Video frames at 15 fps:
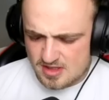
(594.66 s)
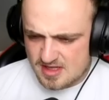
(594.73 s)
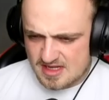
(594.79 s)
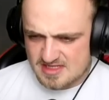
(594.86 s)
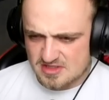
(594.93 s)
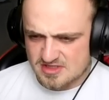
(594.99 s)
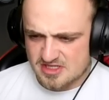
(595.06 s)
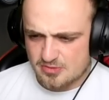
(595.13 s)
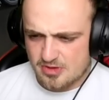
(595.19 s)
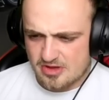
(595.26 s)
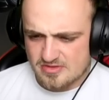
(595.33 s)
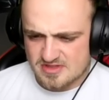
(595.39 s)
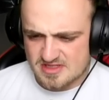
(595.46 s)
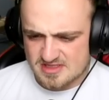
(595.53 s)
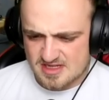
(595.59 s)
the exotic
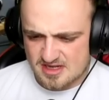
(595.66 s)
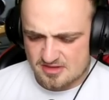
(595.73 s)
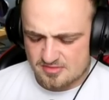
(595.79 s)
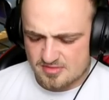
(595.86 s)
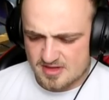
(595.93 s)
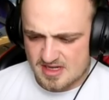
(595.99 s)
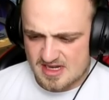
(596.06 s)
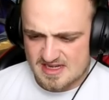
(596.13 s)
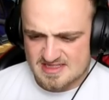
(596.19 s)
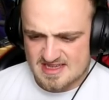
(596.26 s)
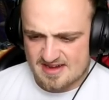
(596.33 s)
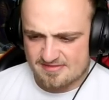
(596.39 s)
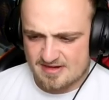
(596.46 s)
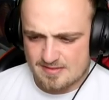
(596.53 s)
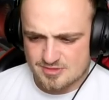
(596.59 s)
wheels because I don't need
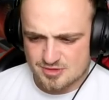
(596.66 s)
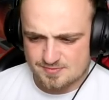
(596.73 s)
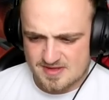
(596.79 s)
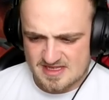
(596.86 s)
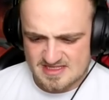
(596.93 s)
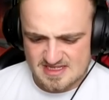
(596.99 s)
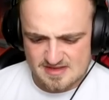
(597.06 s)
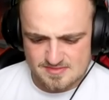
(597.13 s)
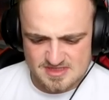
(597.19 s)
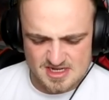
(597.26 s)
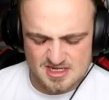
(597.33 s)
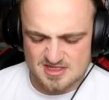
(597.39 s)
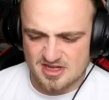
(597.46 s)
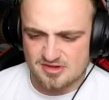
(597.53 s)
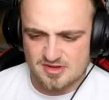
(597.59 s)
Zeframs or P-Sims
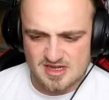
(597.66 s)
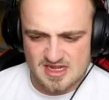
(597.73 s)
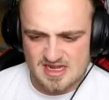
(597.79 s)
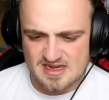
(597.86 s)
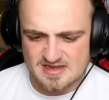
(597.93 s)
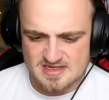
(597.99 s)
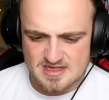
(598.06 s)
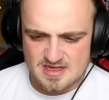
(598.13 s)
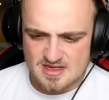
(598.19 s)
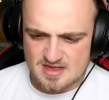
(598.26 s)
and I don't need